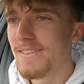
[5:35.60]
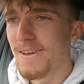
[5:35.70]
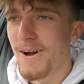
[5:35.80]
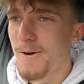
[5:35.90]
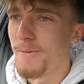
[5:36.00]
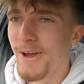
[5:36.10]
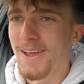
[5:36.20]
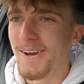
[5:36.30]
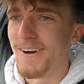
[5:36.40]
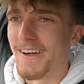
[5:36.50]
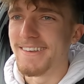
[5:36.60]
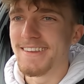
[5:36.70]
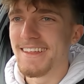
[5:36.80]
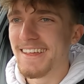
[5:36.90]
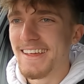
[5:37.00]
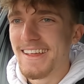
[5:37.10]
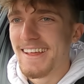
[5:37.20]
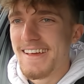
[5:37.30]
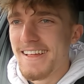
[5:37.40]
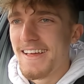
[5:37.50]
Oh my God.
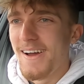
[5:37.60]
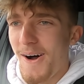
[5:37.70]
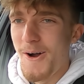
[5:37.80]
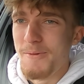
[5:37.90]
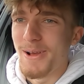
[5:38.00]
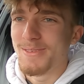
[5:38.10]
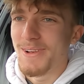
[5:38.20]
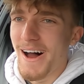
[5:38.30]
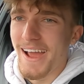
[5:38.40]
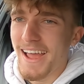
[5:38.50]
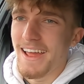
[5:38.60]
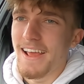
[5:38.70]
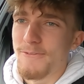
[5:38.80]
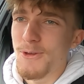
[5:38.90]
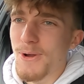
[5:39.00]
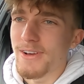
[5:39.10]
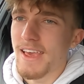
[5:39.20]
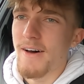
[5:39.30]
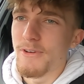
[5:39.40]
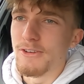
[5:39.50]
I almost like, if you guys
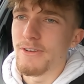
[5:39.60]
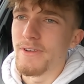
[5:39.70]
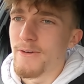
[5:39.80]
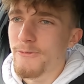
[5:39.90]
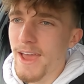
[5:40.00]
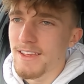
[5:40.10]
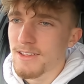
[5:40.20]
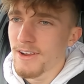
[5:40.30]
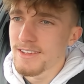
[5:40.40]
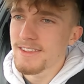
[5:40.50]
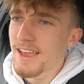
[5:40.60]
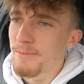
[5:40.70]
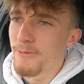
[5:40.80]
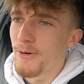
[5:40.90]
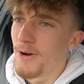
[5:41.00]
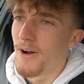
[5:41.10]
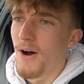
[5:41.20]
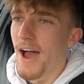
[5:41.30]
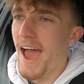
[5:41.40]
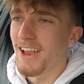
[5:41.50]
haven't driven a Fiesta ST before,
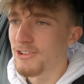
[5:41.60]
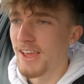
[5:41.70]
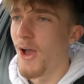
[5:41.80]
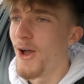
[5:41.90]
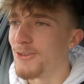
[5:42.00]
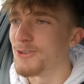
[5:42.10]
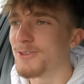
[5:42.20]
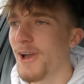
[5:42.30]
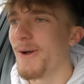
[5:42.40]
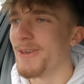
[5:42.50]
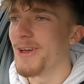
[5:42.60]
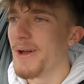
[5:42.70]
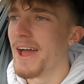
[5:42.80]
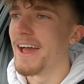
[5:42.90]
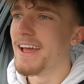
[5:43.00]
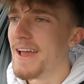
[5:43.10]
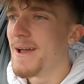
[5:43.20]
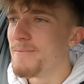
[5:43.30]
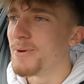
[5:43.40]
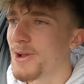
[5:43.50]
I actually urge you to go and do it.
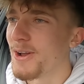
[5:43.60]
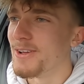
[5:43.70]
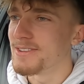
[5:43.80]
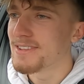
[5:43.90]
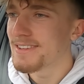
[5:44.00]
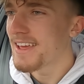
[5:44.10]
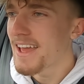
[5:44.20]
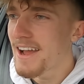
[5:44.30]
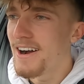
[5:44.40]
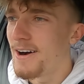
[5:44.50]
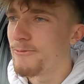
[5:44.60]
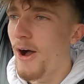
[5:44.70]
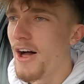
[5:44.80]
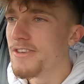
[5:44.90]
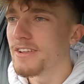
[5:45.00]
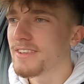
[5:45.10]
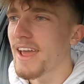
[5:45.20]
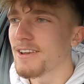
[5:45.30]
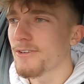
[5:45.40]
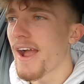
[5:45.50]
Because, for under
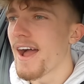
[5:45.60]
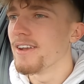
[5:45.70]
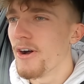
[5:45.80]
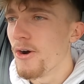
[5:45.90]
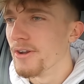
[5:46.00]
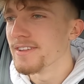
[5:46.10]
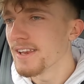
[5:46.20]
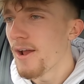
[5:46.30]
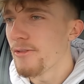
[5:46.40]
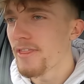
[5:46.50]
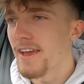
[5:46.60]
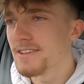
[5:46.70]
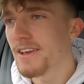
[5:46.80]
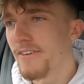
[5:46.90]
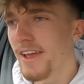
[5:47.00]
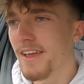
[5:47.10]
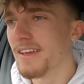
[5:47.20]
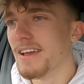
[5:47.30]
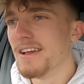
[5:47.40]
10 grand, I honestly don't think there's something